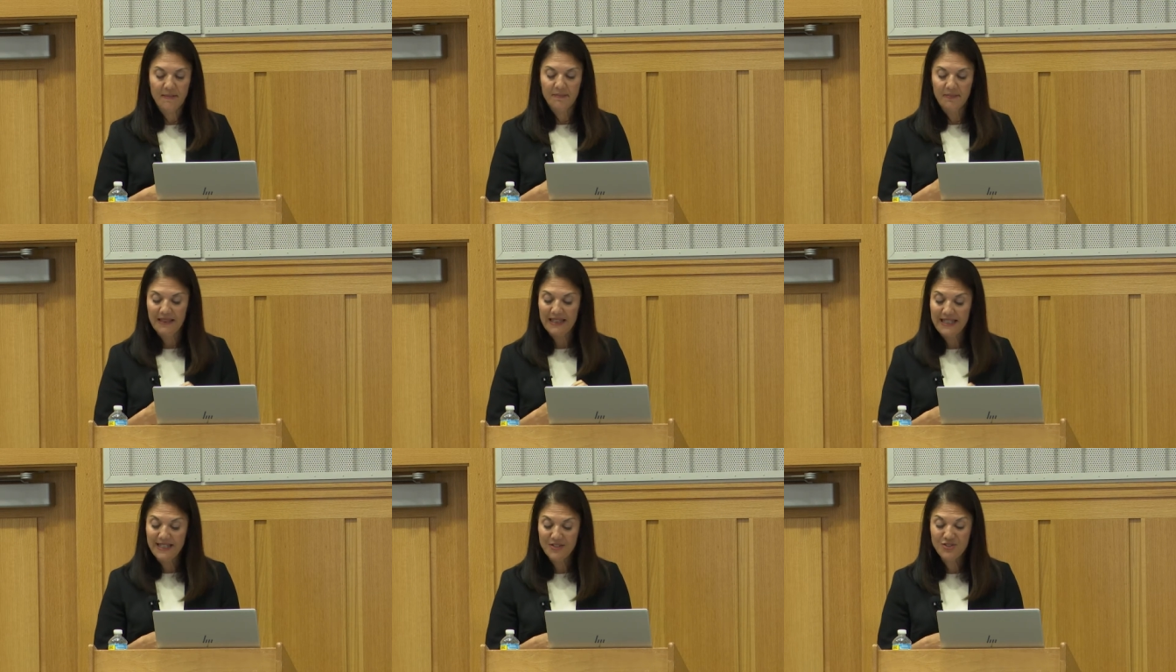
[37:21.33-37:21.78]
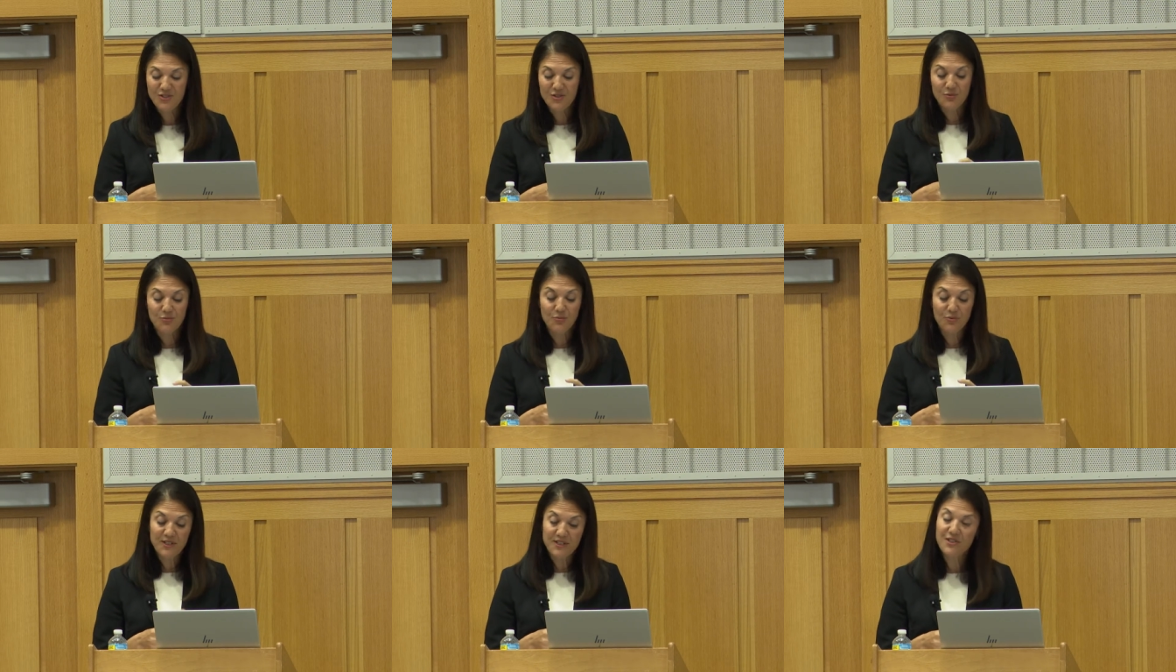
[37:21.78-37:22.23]
leads to
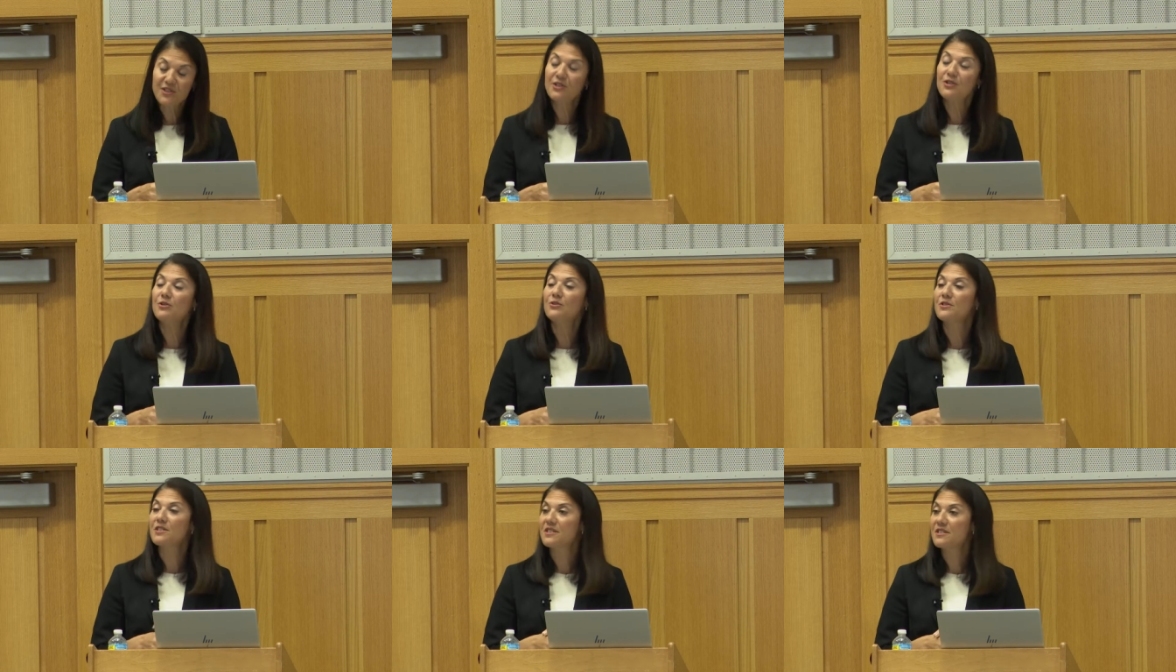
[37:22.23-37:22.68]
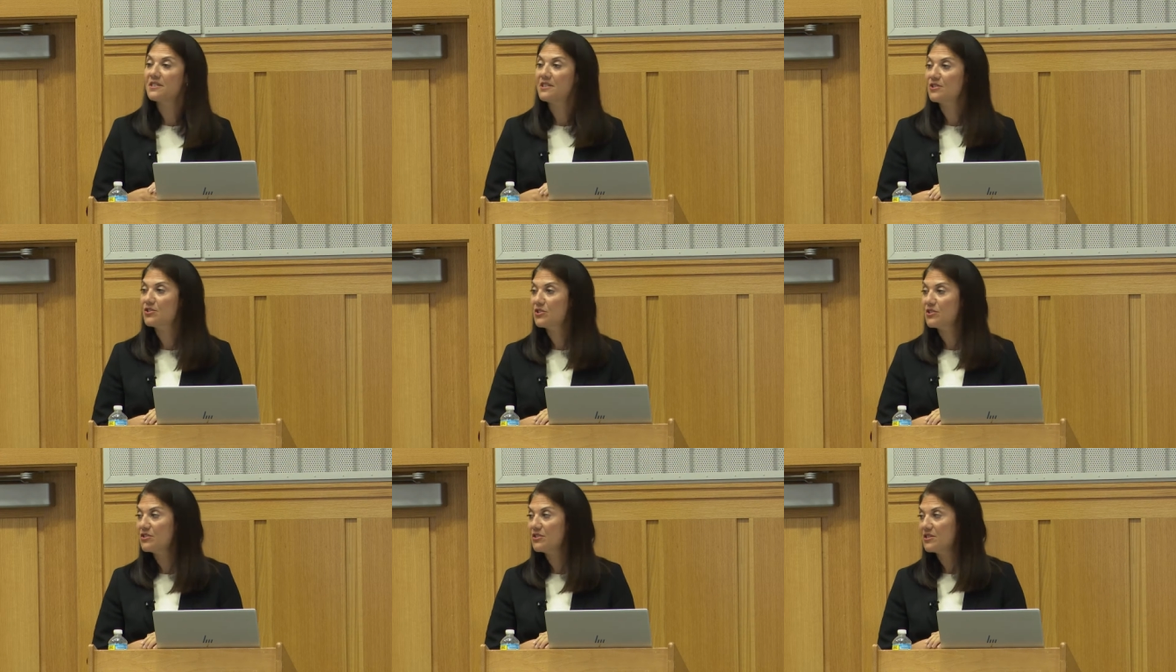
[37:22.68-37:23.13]
riskier
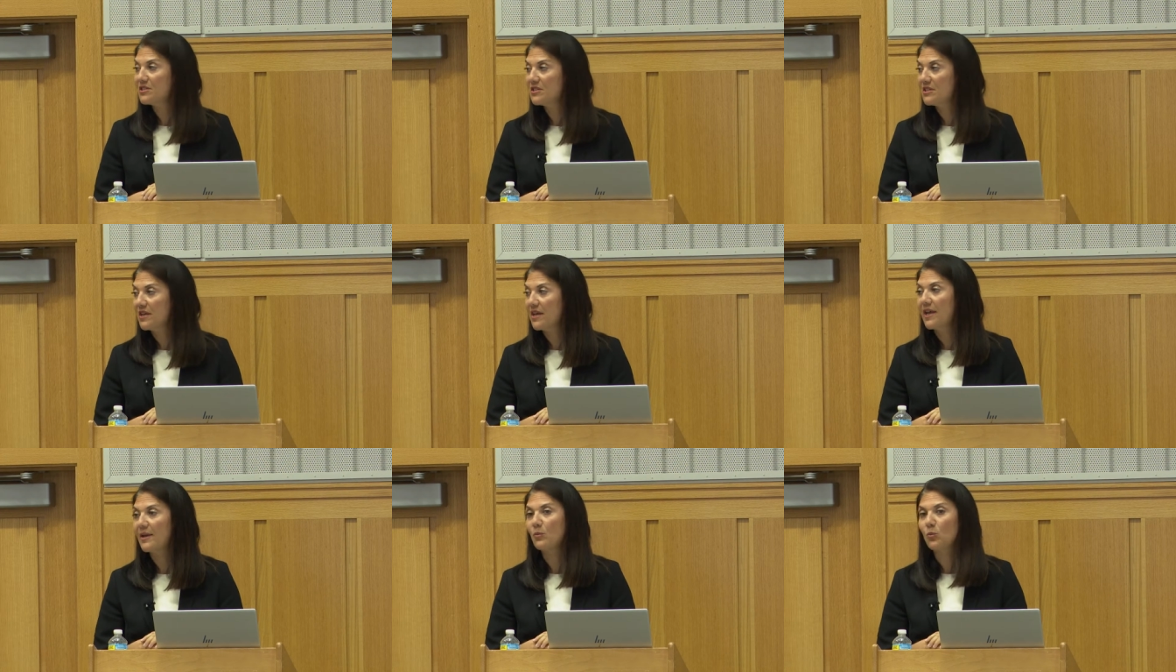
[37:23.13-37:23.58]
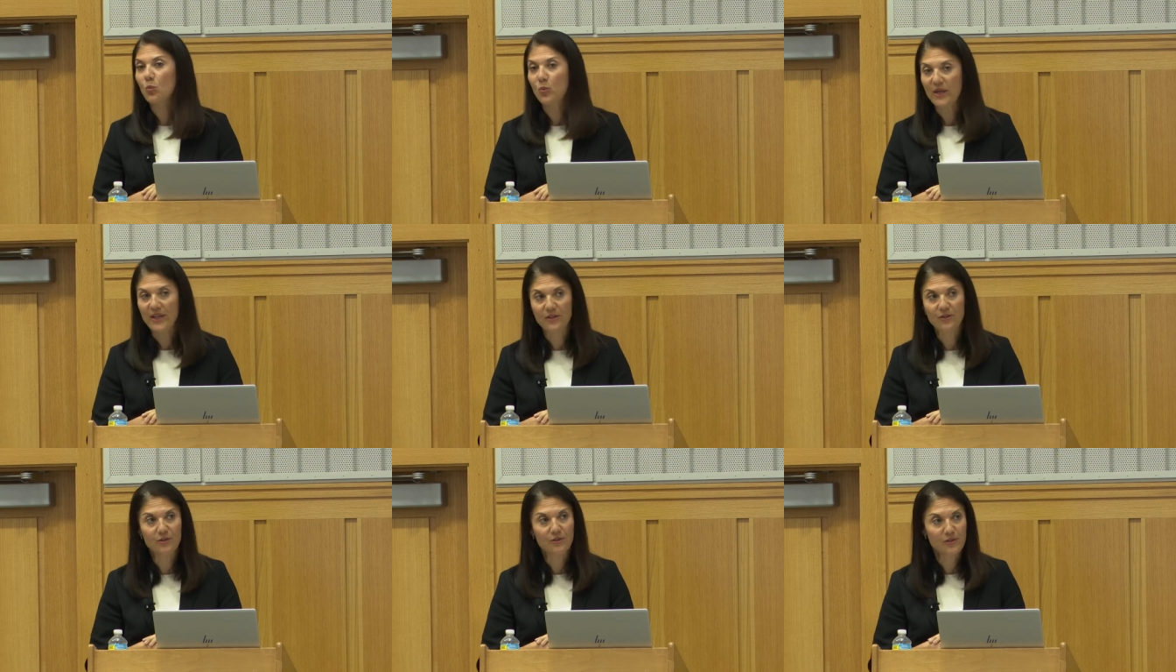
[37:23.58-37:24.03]
decisions and
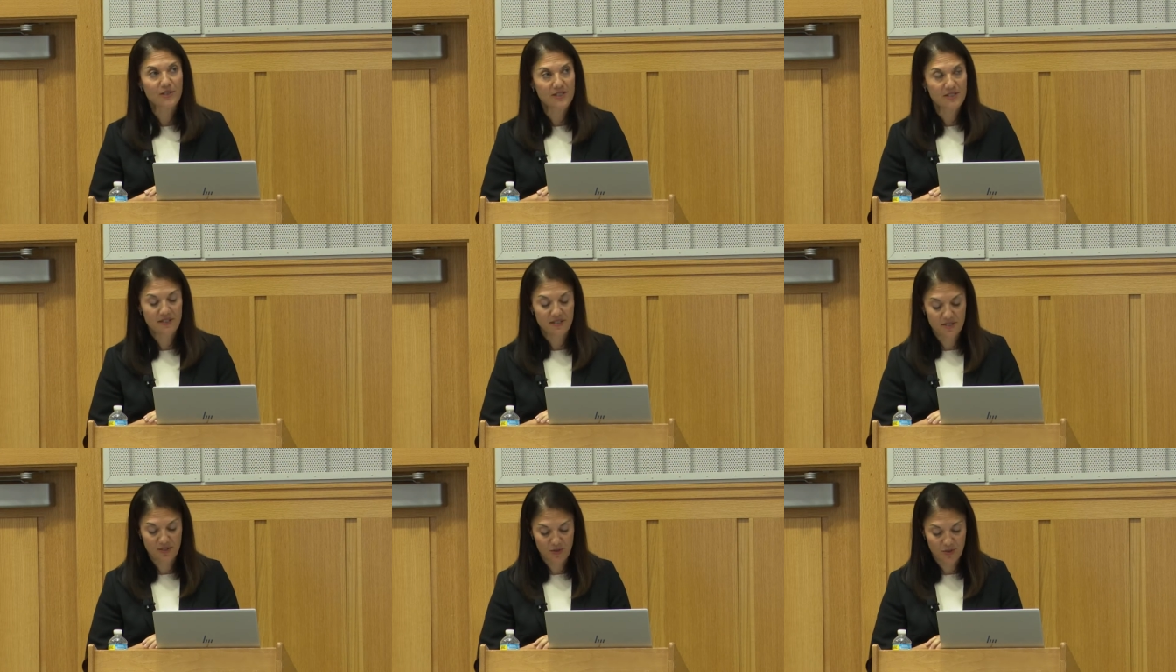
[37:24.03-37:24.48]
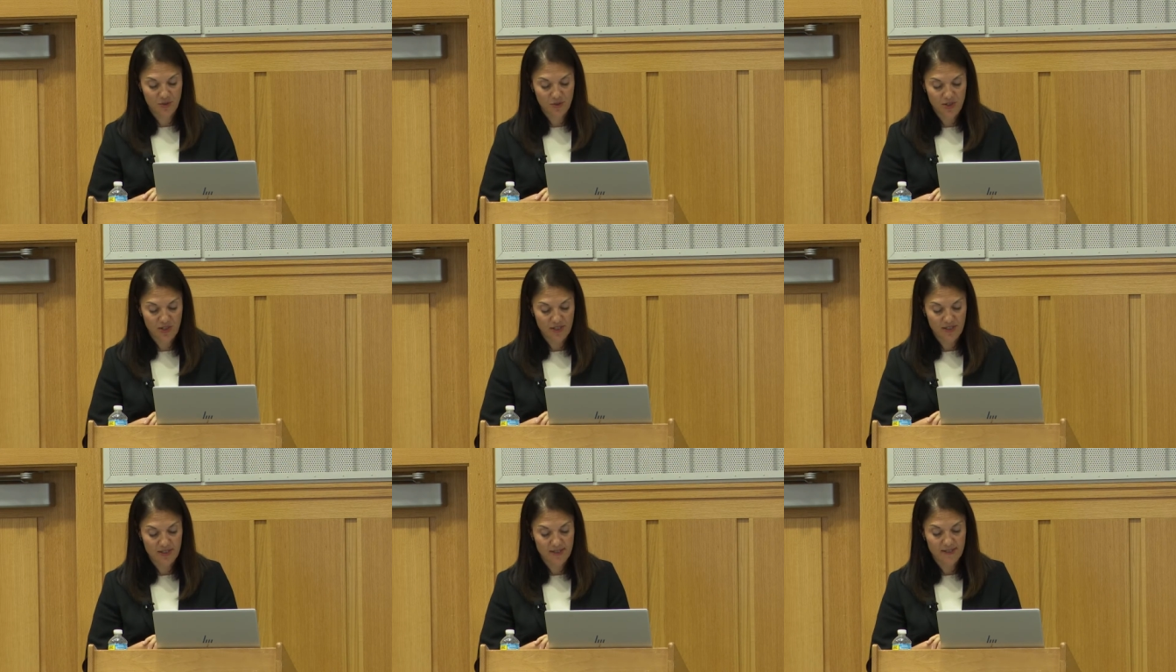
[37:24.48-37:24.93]
weaker
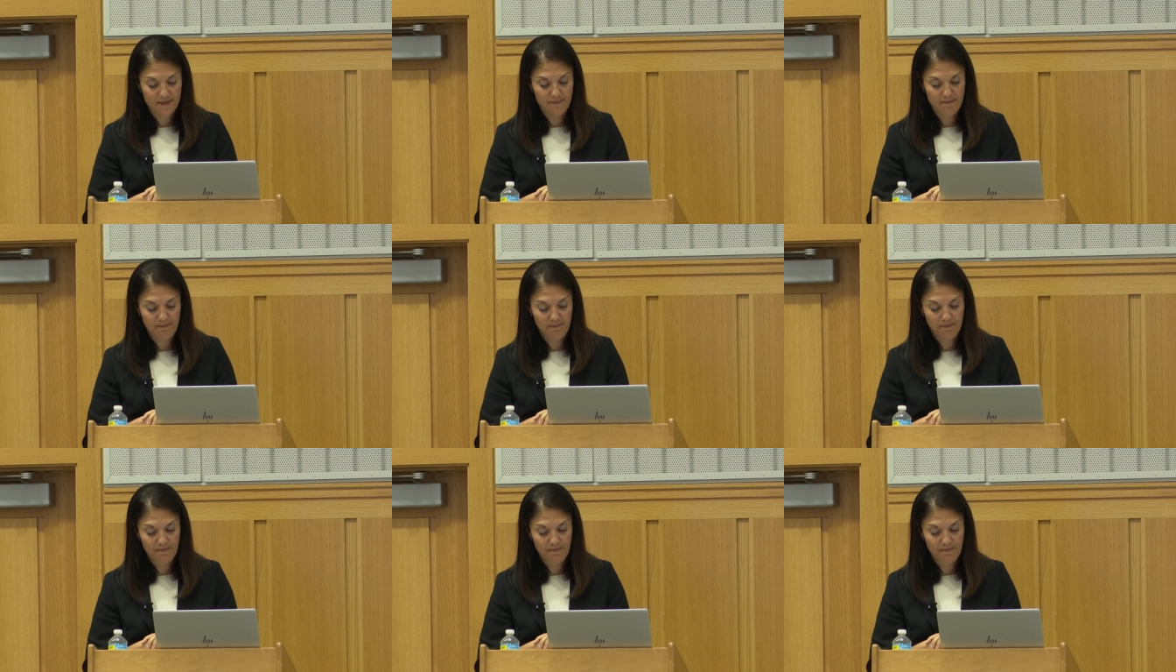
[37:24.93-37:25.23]
institutions.